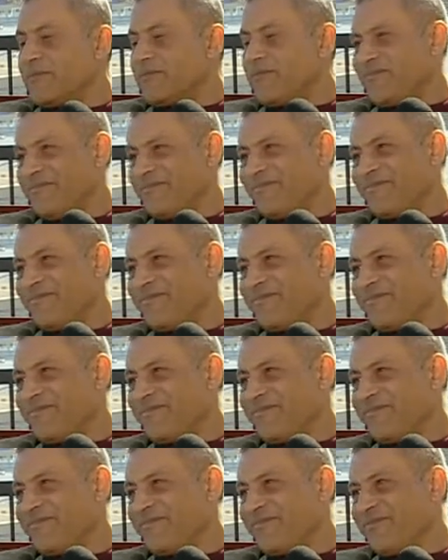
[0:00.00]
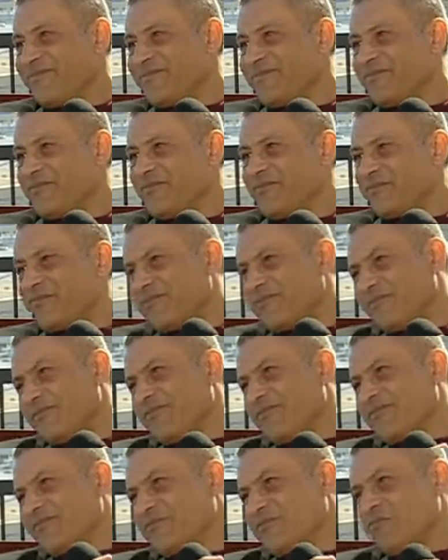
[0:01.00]
Sir, the importance of
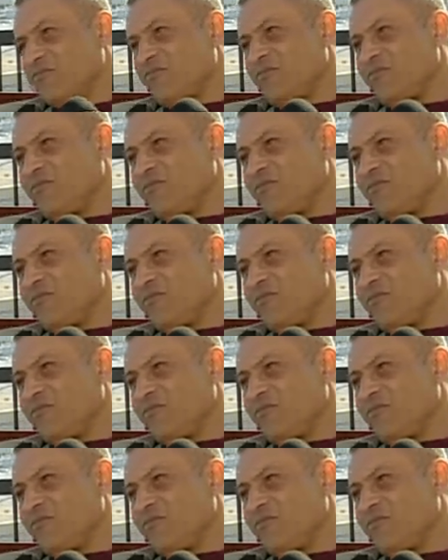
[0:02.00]
these